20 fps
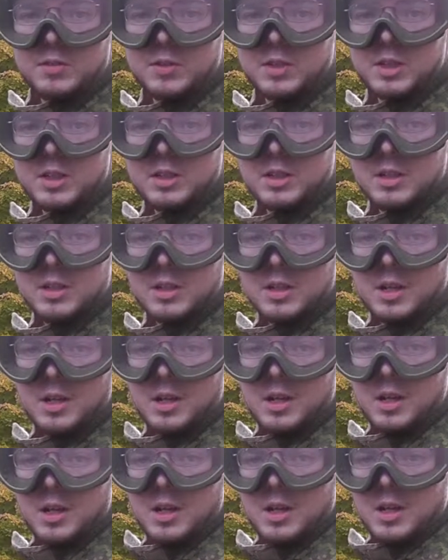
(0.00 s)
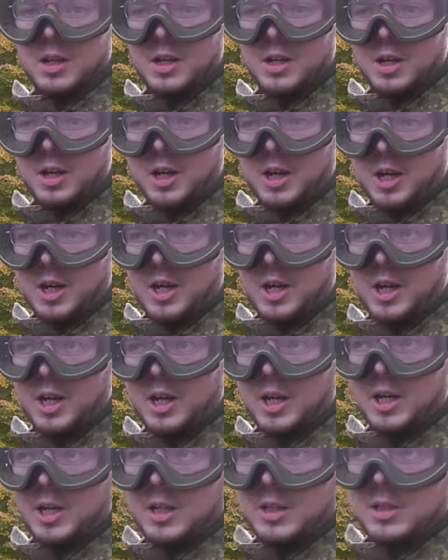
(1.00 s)
feet.
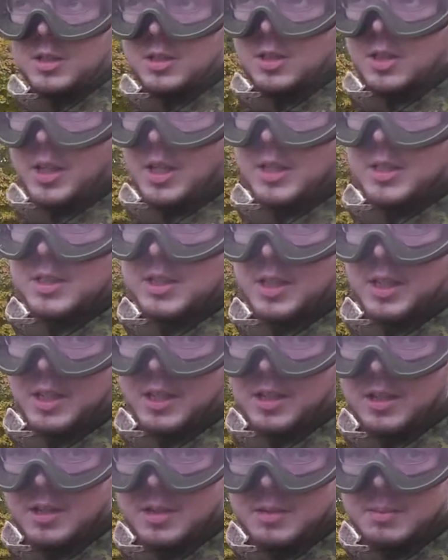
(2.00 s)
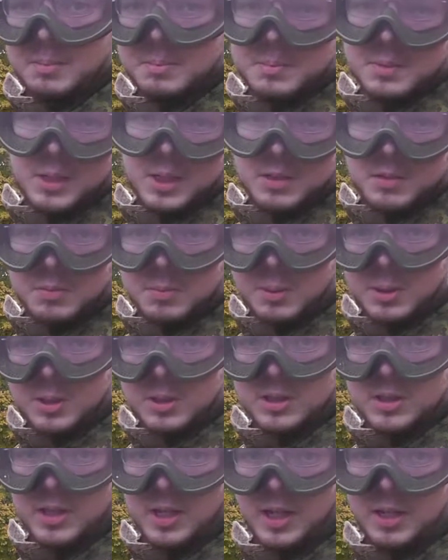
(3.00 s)
So that's like size of a
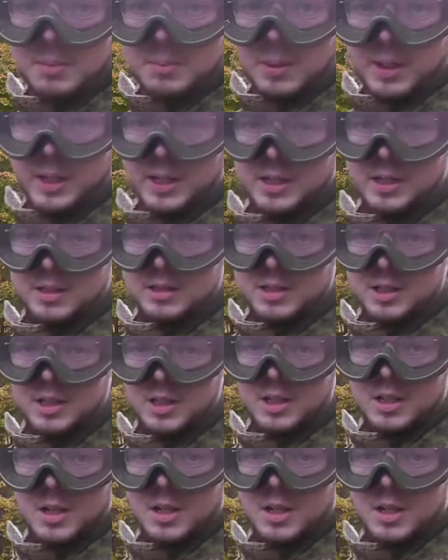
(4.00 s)
person's head practically.